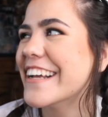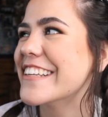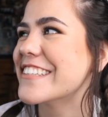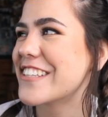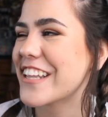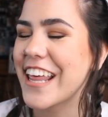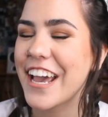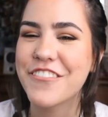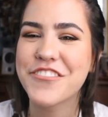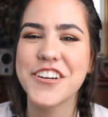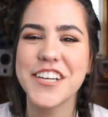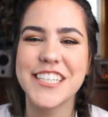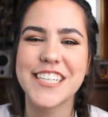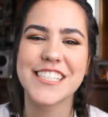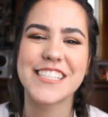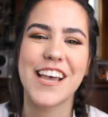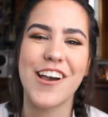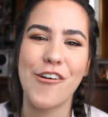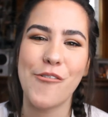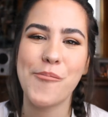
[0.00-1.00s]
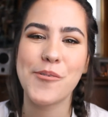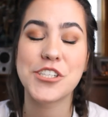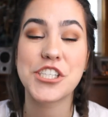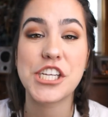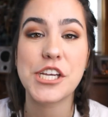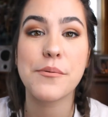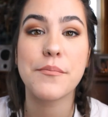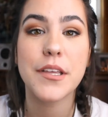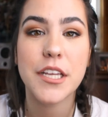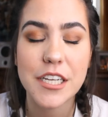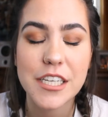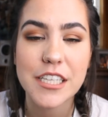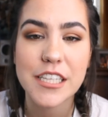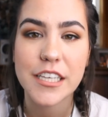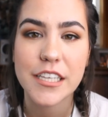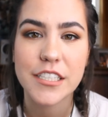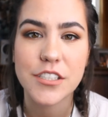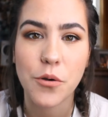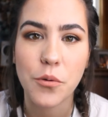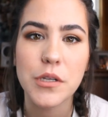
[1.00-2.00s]
So that freaked us out, but she
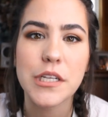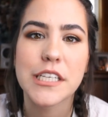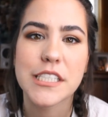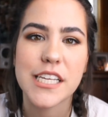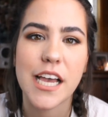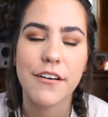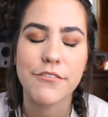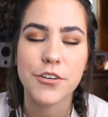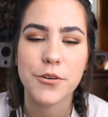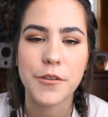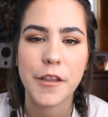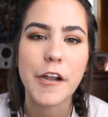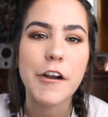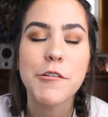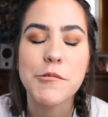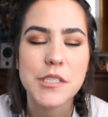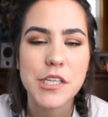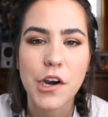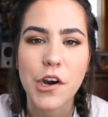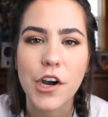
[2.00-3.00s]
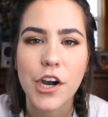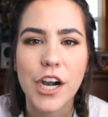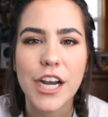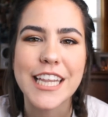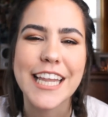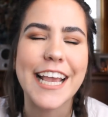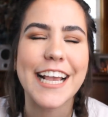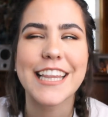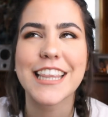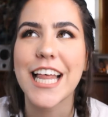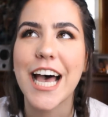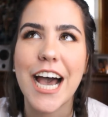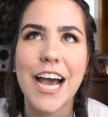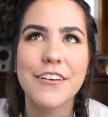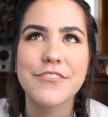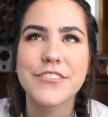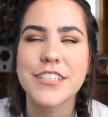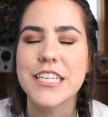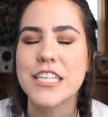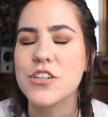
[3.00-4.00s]
immediately told us after that it was her and like
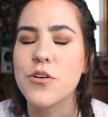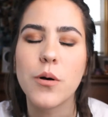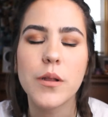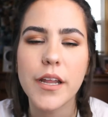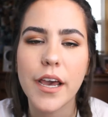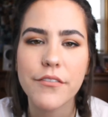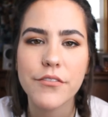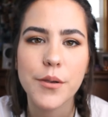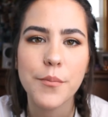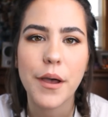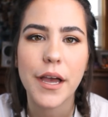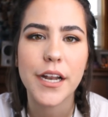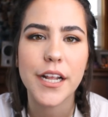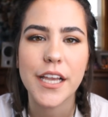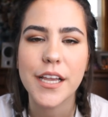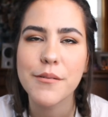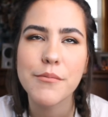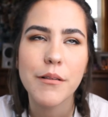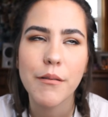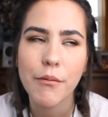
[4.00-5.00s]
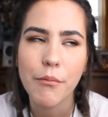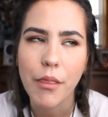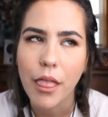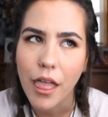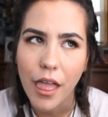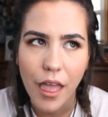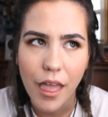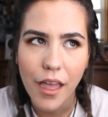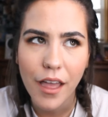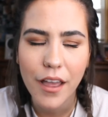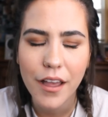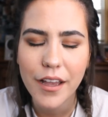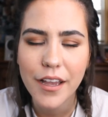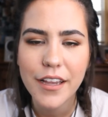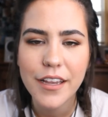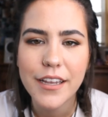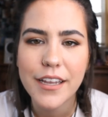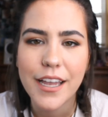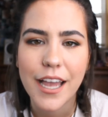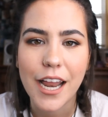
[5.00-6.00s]
laughed and told everybody, blah, blah, blah.
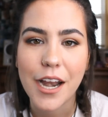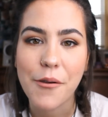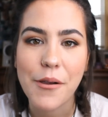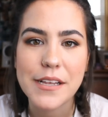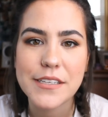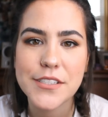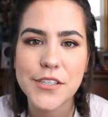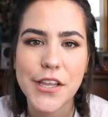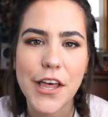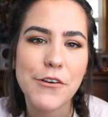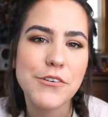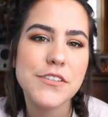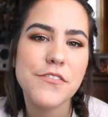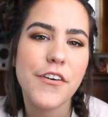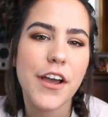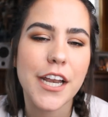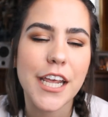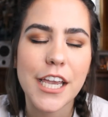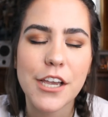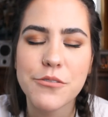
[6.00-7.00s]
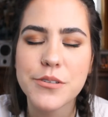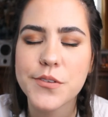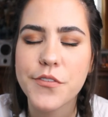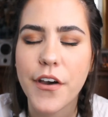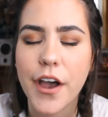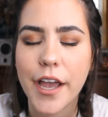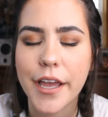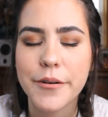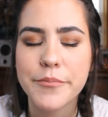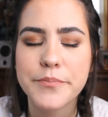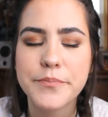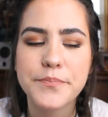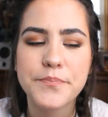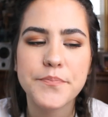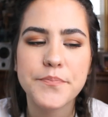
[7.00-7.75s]
Anyway, so that was funny, it was fine.